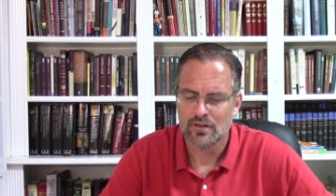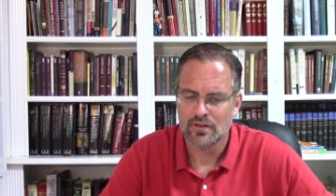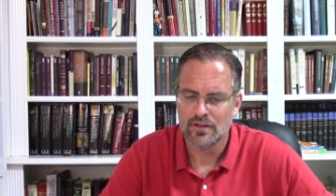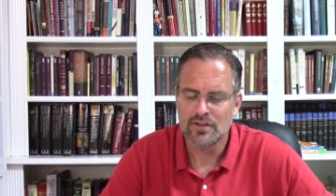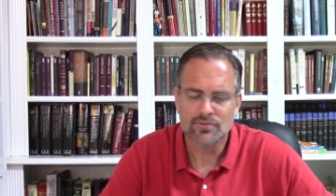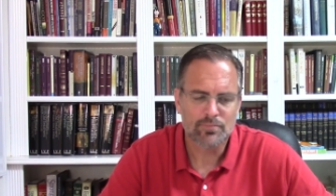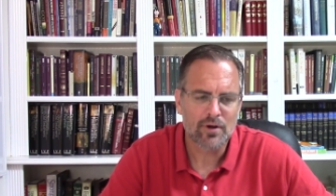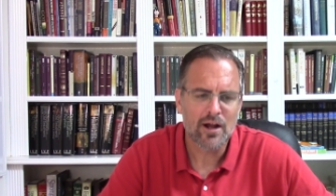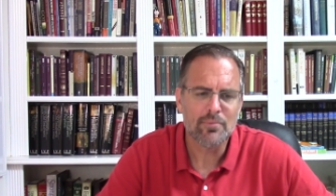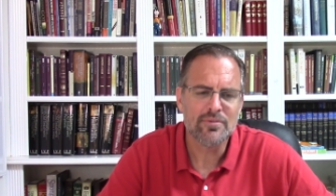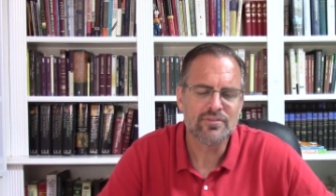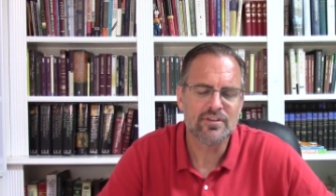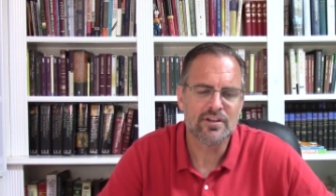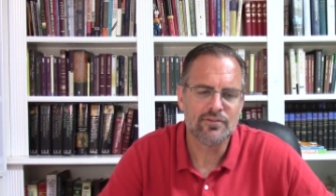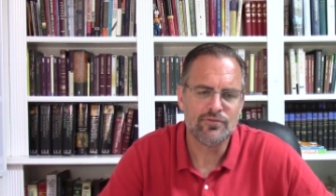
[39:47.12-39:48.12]
He's
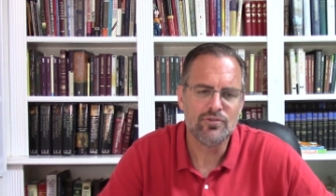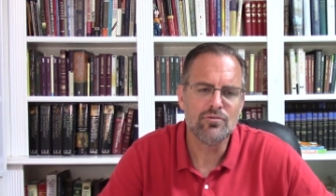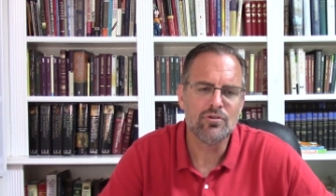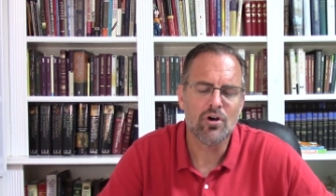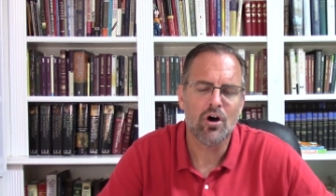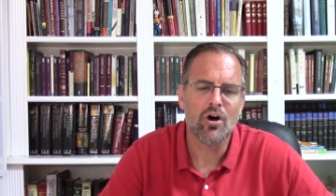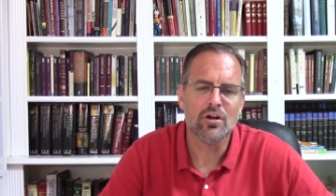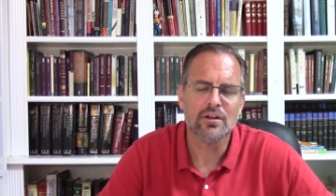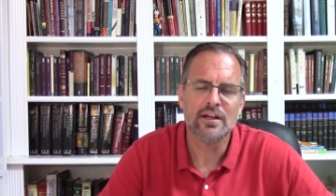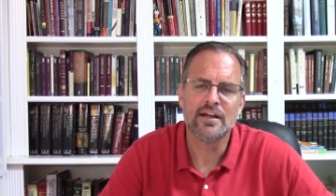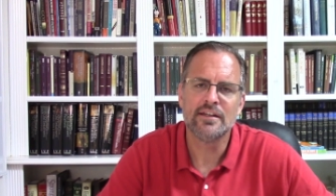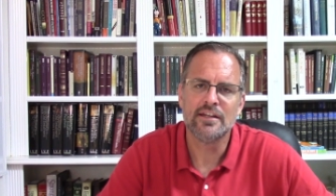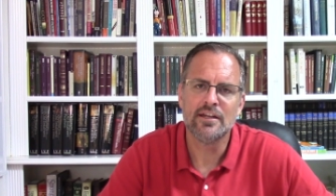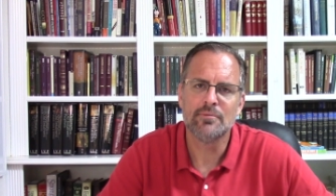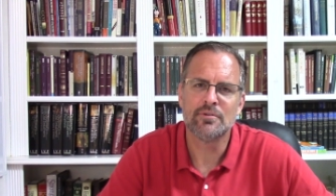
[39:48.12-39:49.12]
promised that if you call
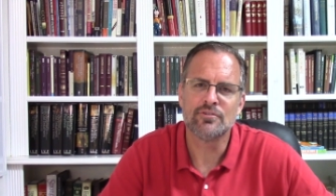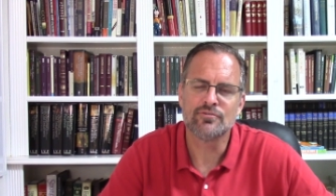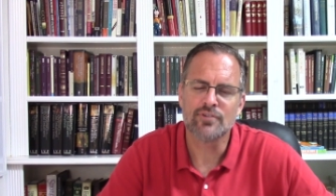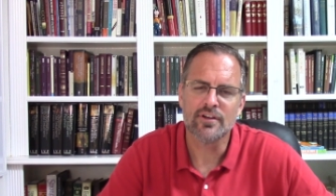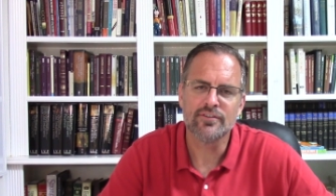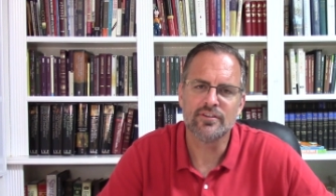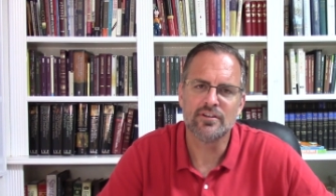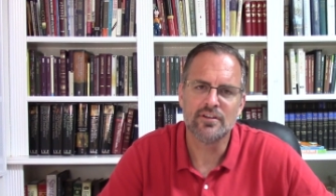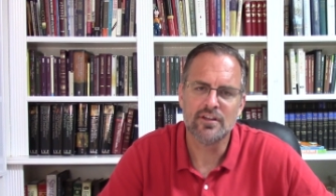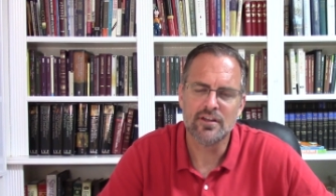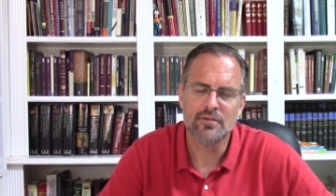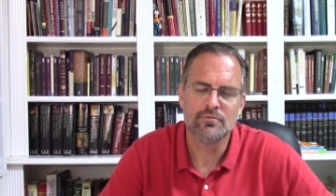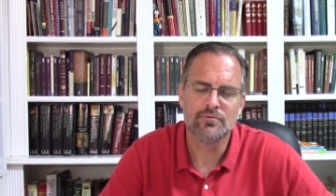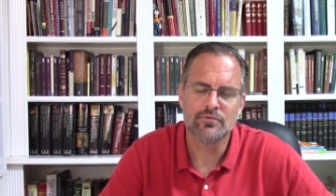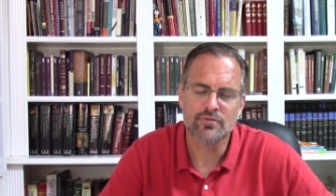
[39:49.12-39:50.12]
on Him and trust
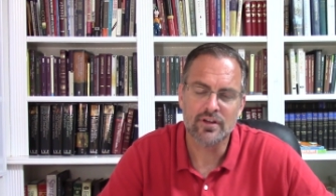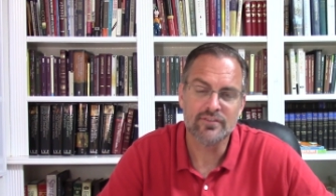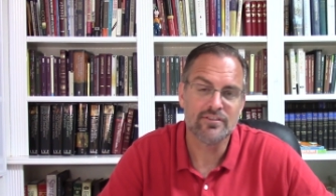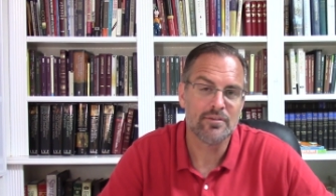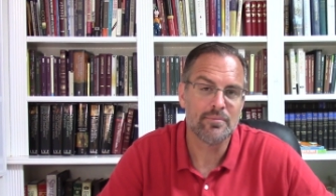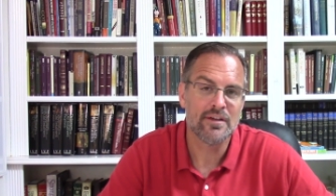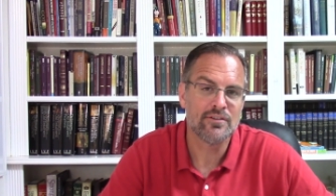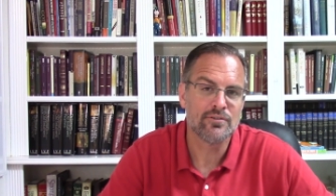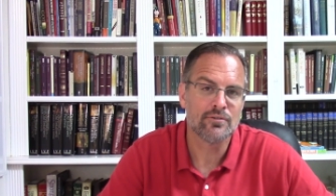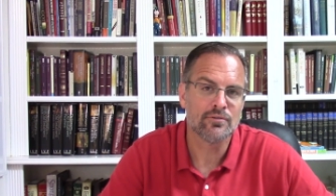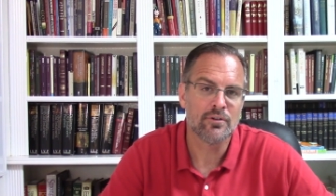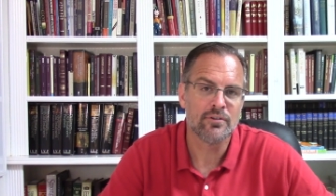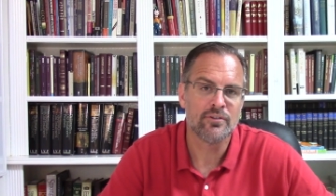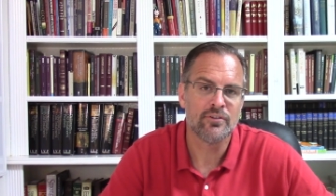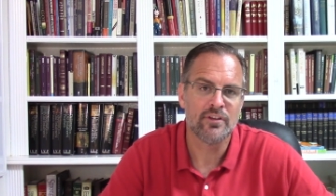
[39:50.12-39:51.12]
Him as your
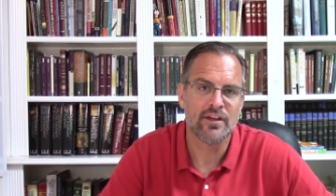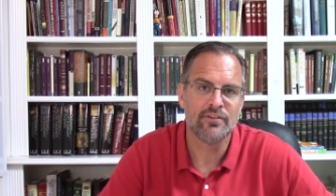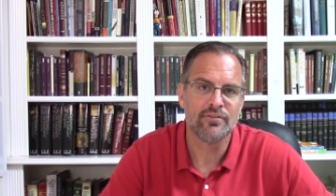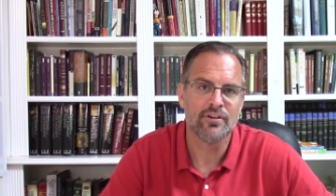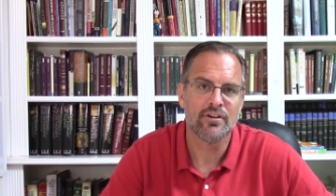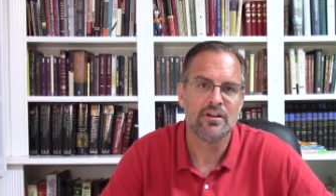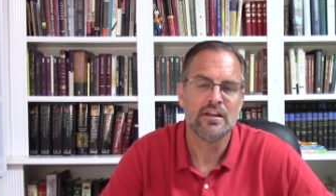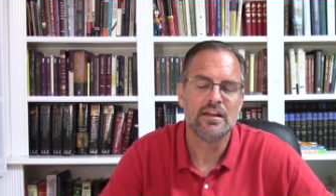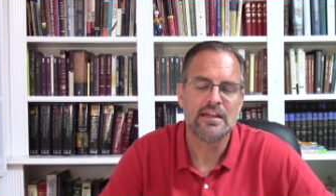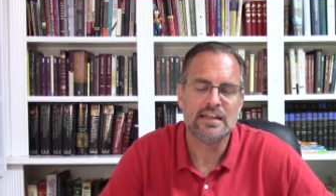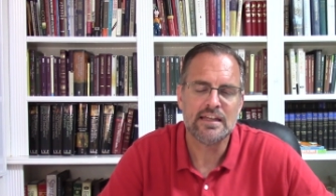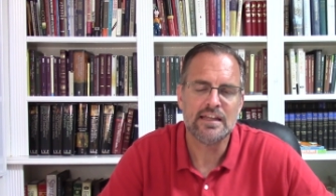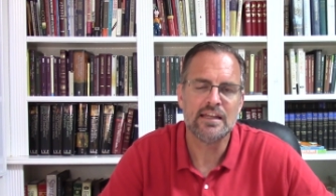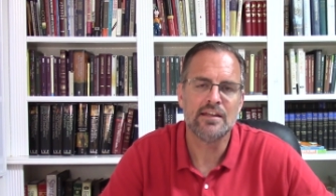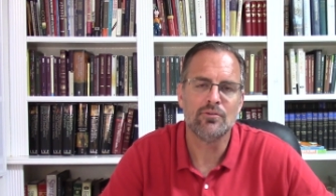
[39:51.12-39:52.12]
Lord and Savior,
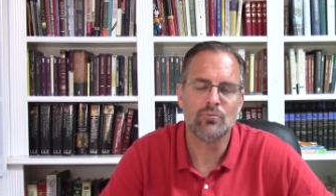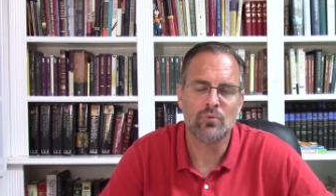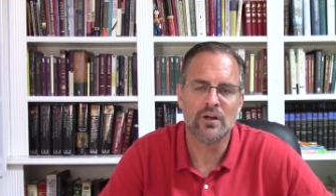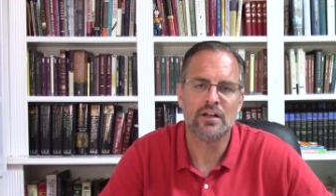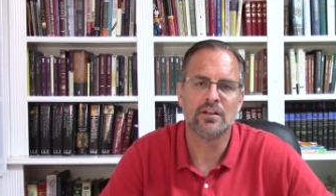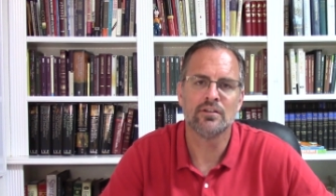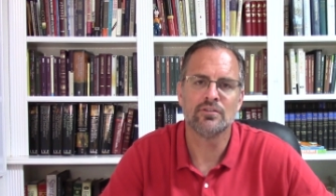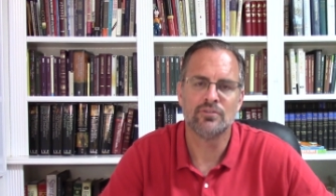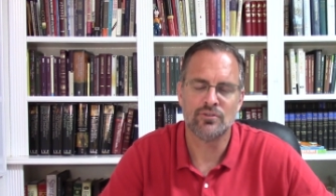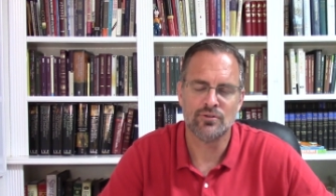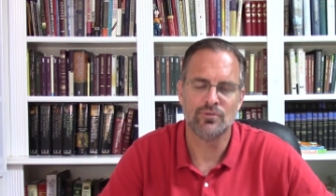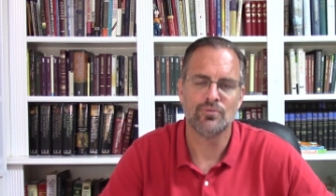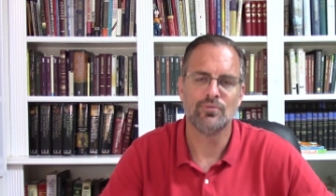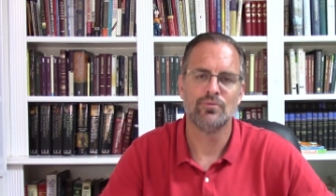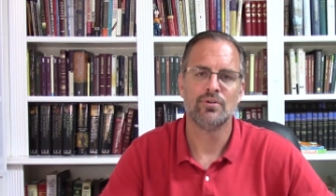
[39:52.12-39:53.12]
He will
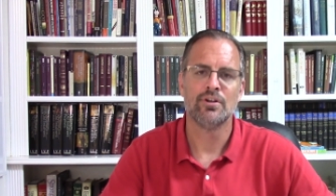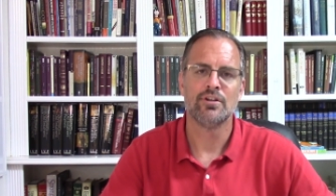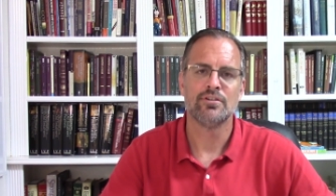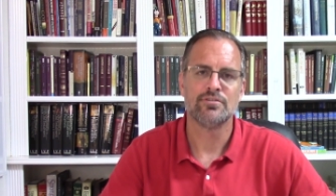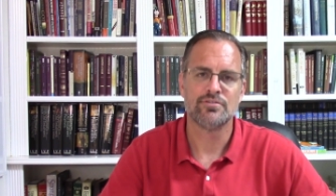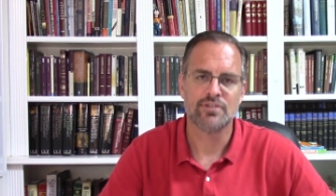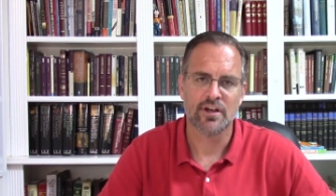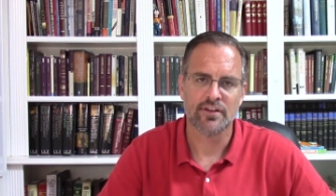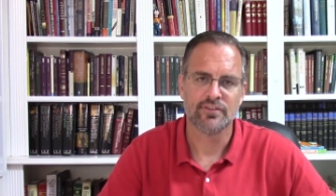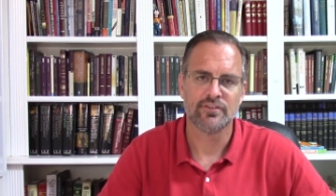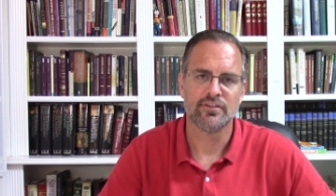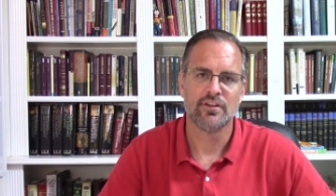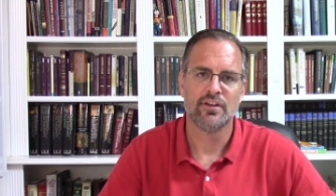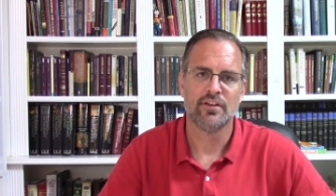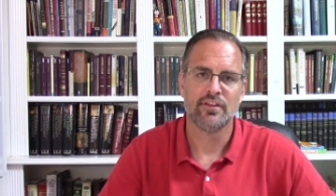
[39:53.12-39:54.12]
do
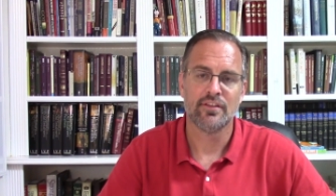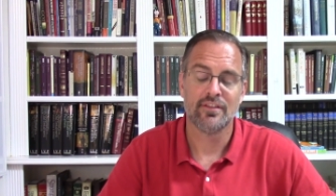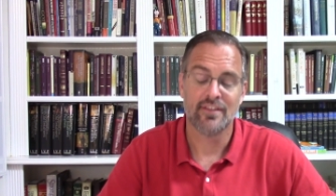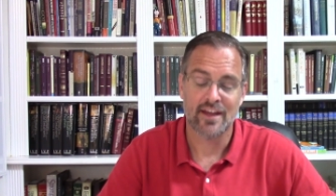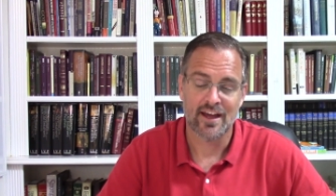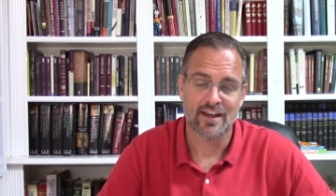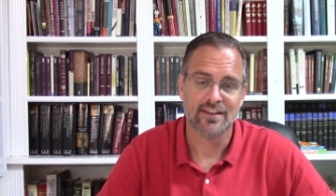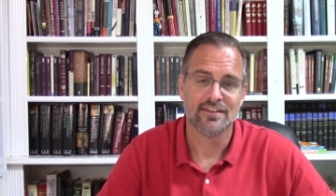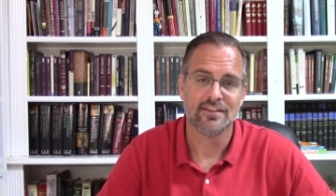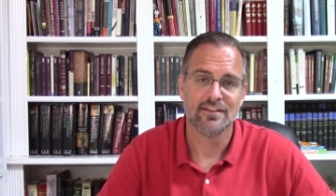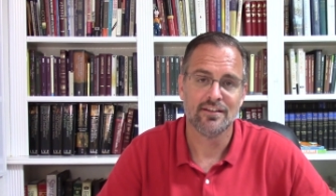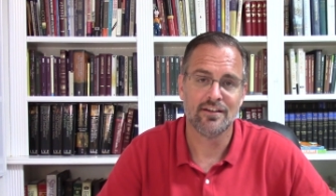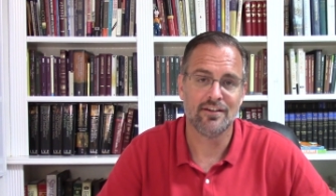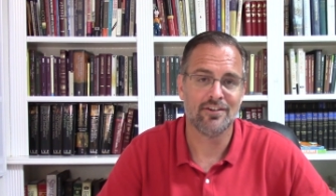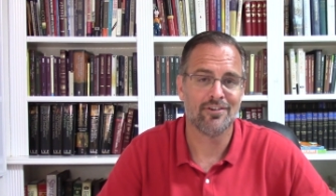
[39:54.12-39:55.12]
just that.
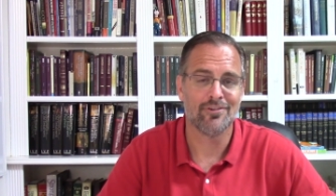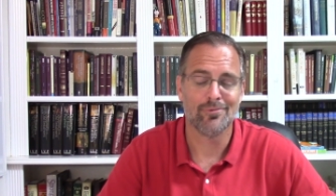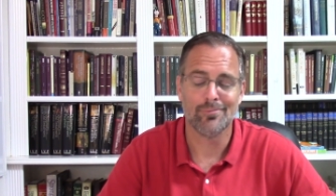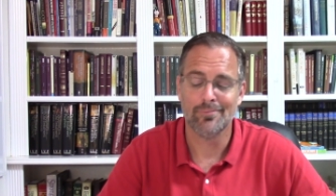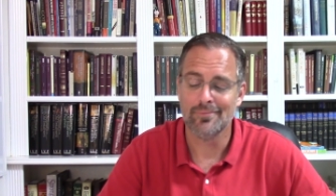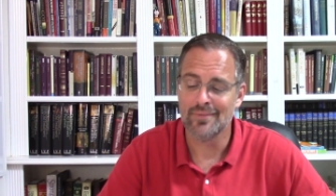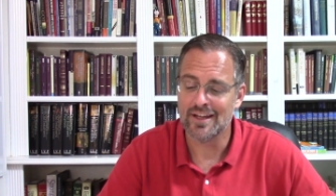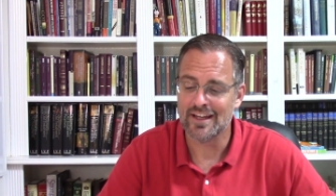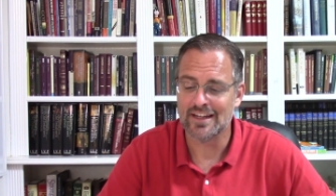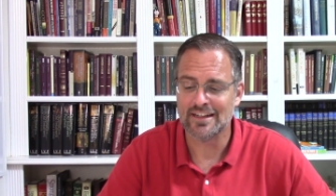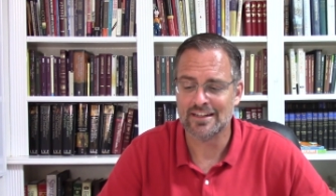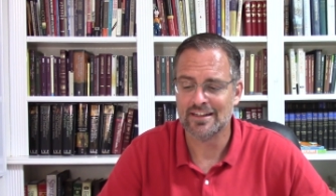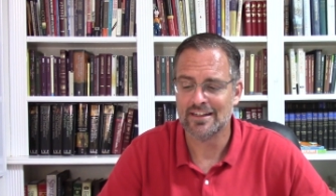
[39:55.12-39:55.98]
Oh man.